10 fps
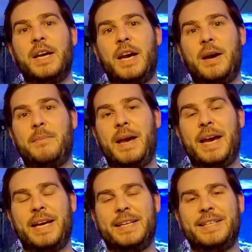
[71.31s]

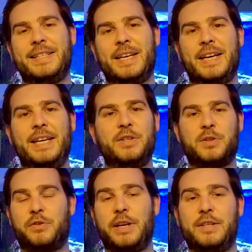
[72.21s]
and it
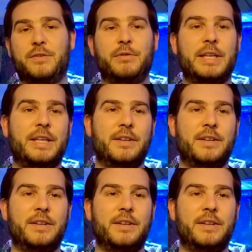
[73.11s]
just creates a really